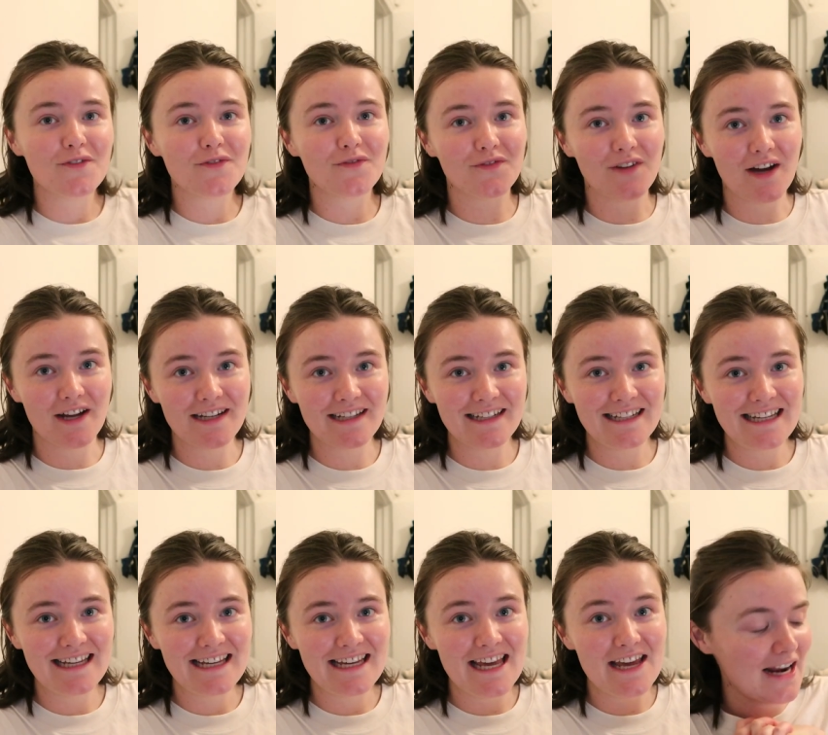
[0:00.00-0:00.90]

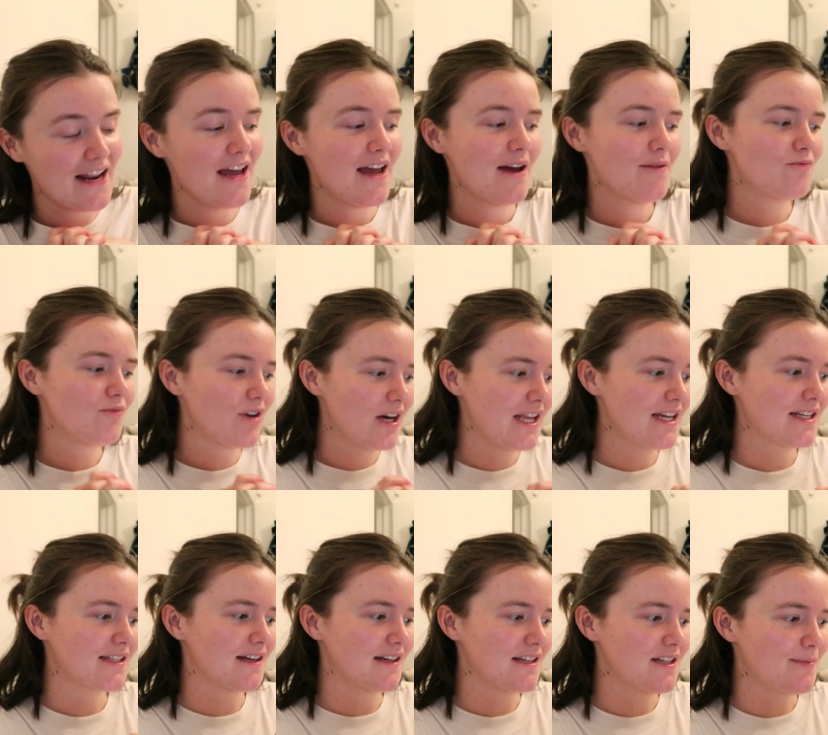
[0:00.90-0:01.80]
Finally, and I am really
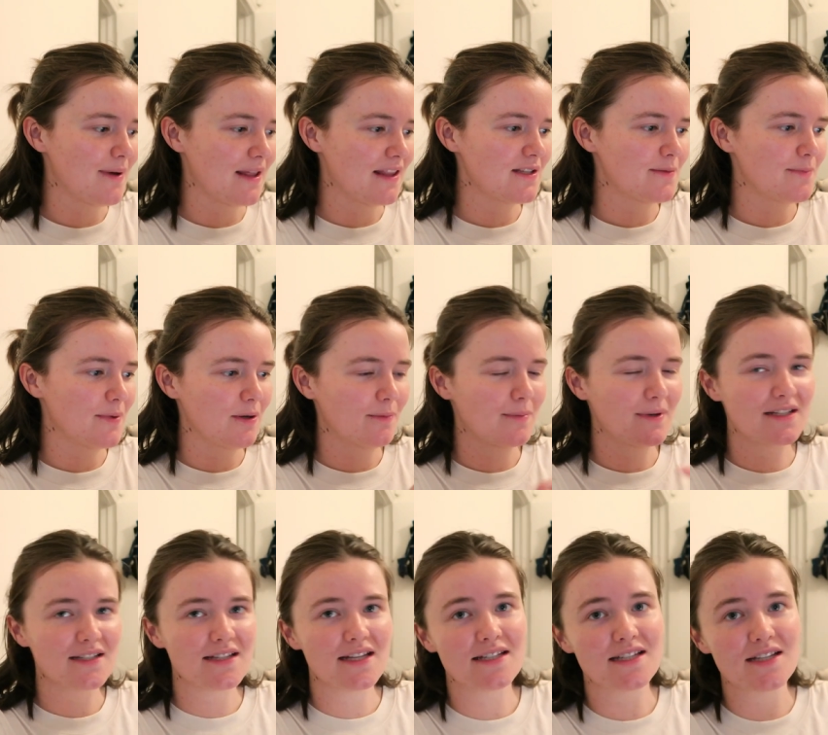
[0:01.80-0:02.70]
excited about this book
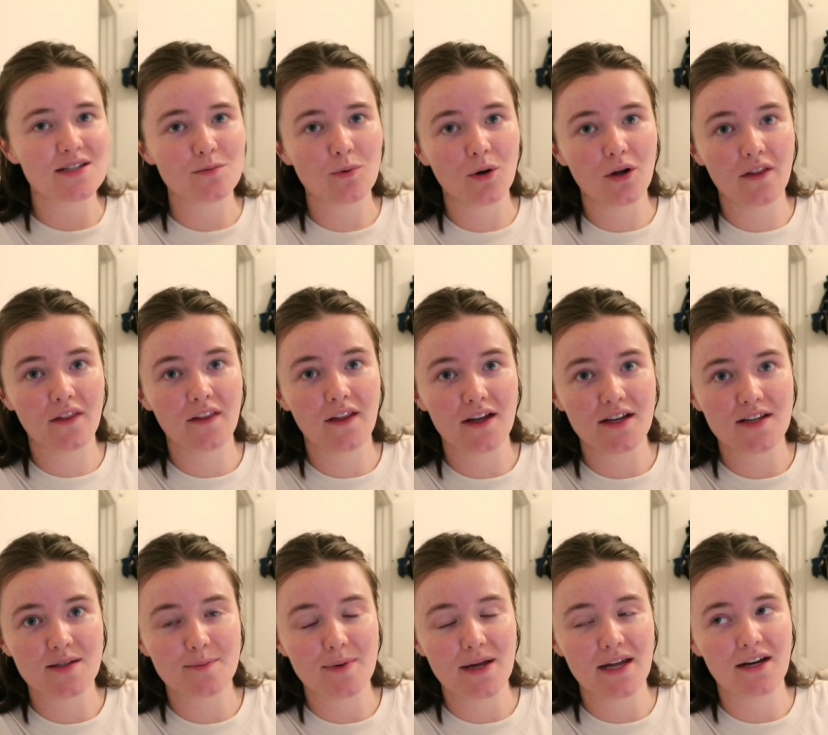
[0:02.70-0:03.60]
because this is one that
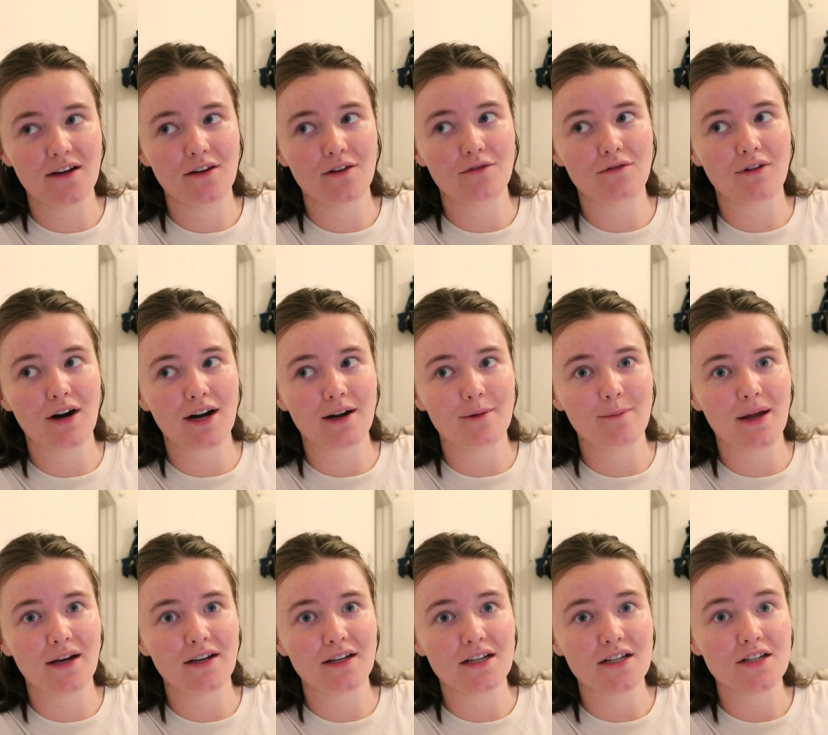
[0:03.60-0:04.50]
has been
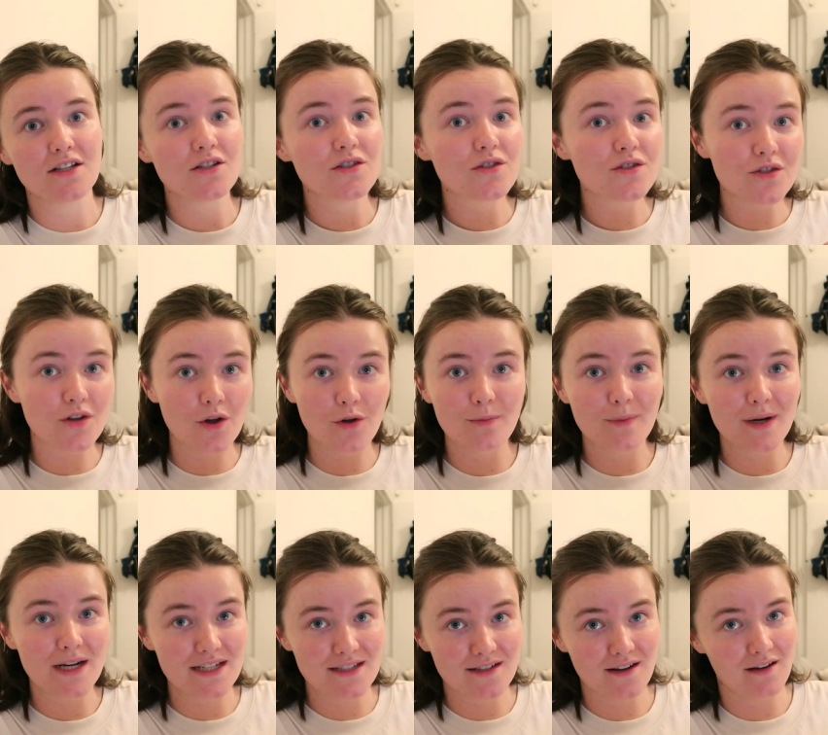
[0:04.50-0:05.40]
recommended so
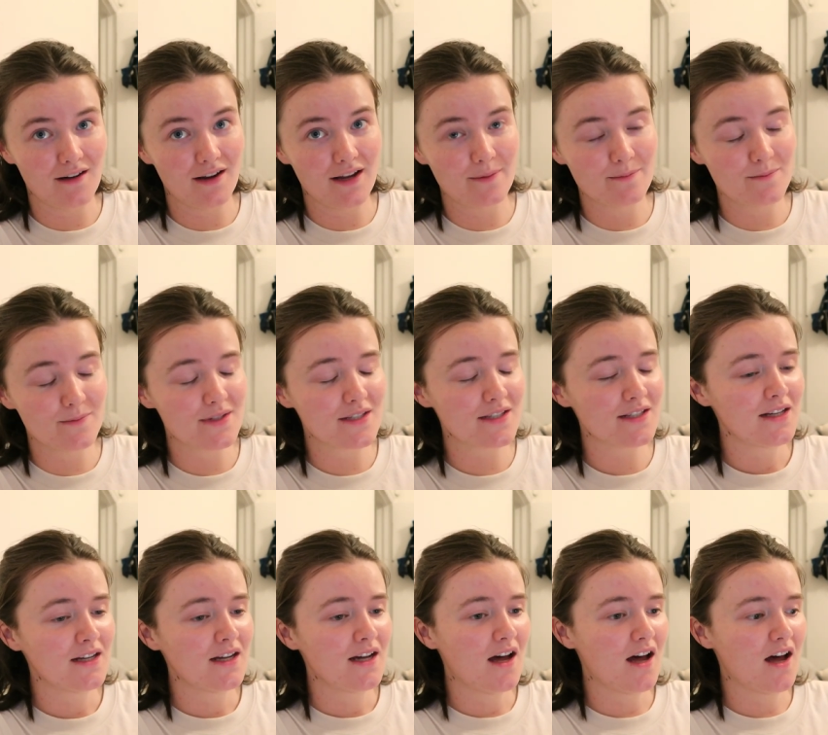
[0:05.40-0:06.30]
many times.
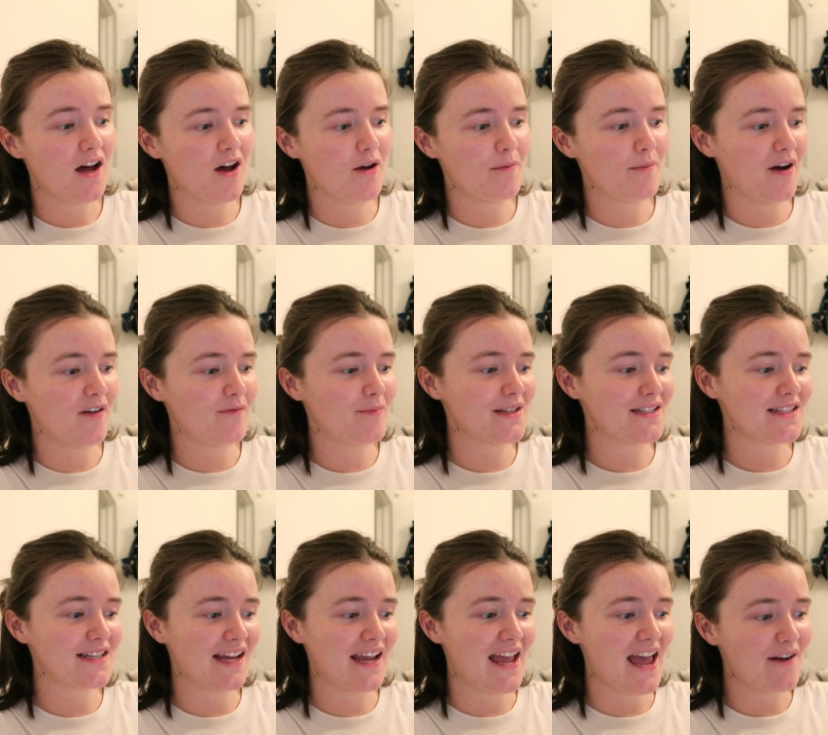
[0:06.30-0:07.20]
I've been
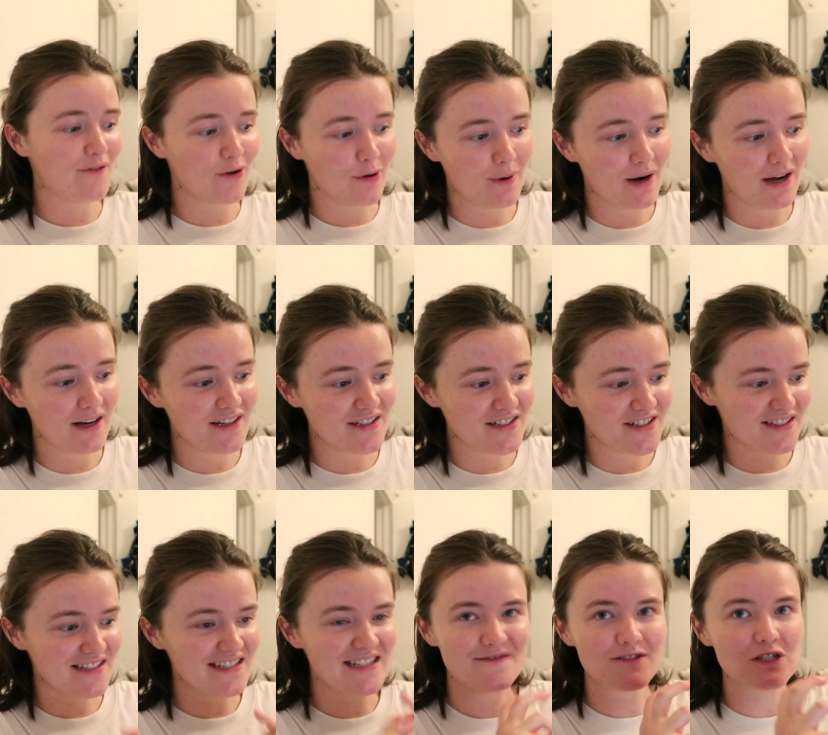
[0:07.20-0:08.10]
seeing it everywhere and I
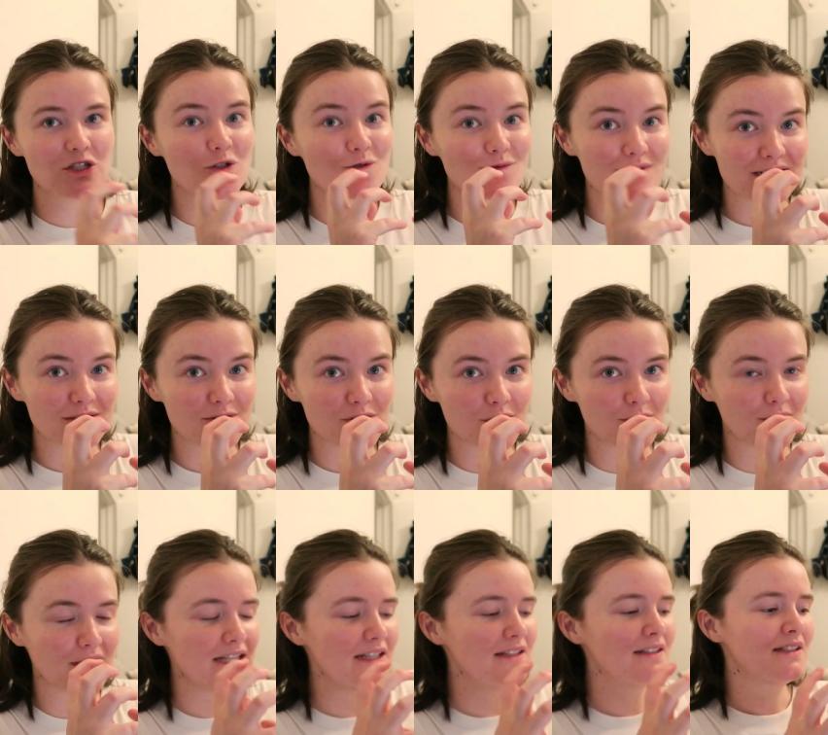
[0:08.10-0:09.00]
just never got around
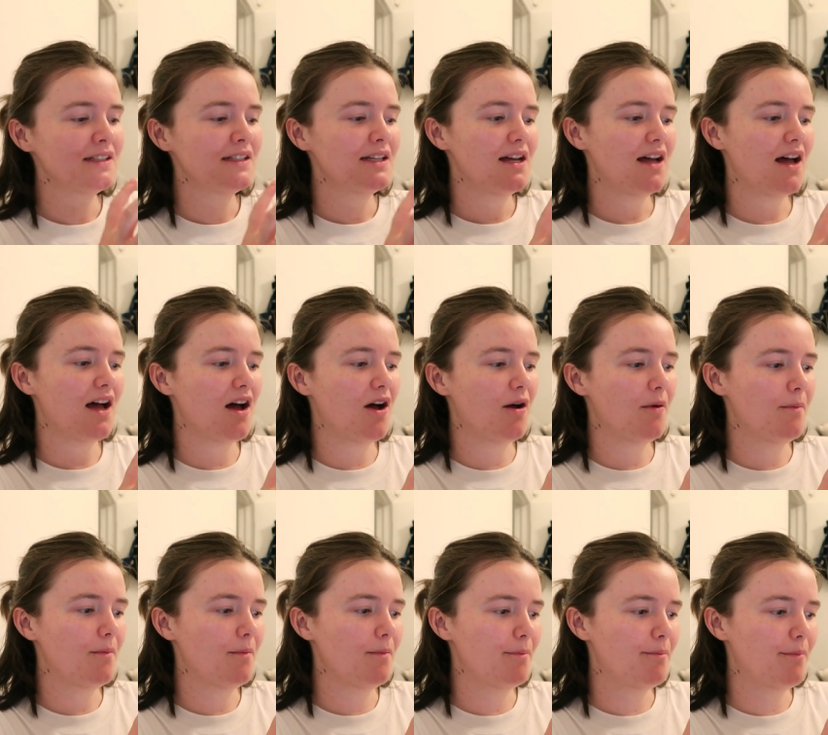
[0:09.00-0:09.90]
to it.
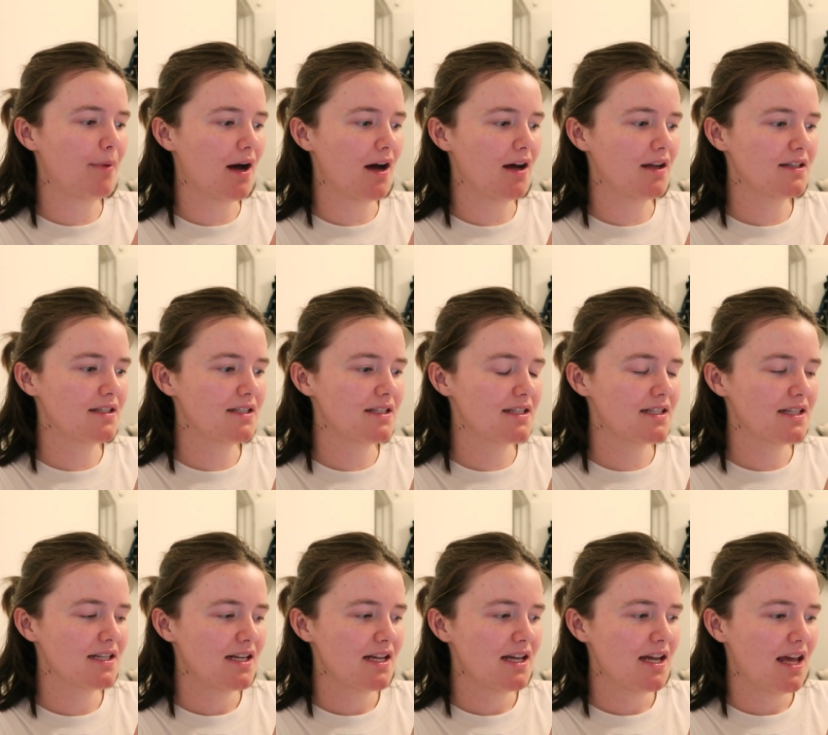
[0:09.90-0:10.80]
But
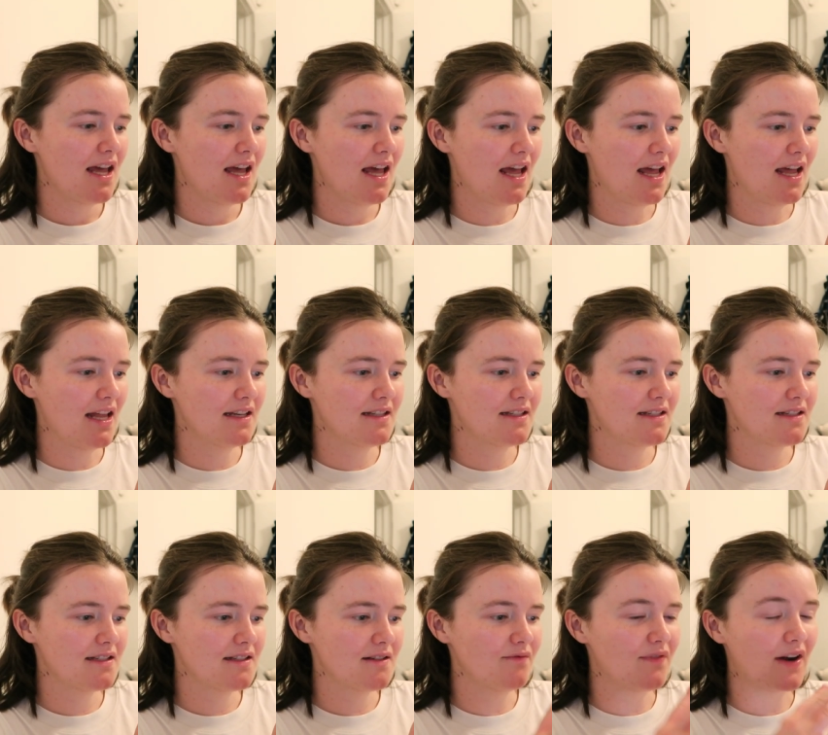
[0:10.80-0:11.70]

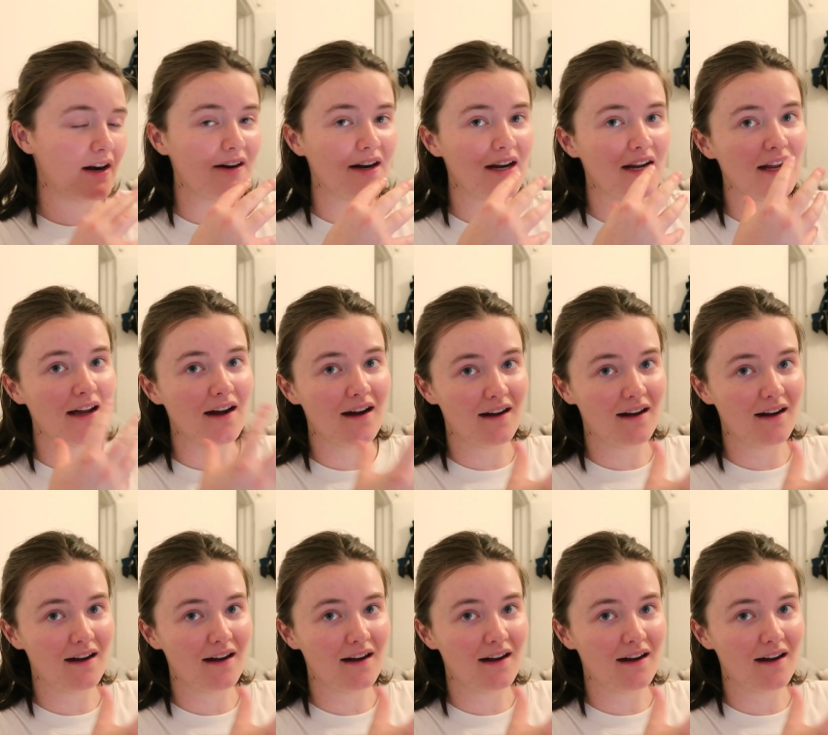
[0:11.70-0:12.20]
it's very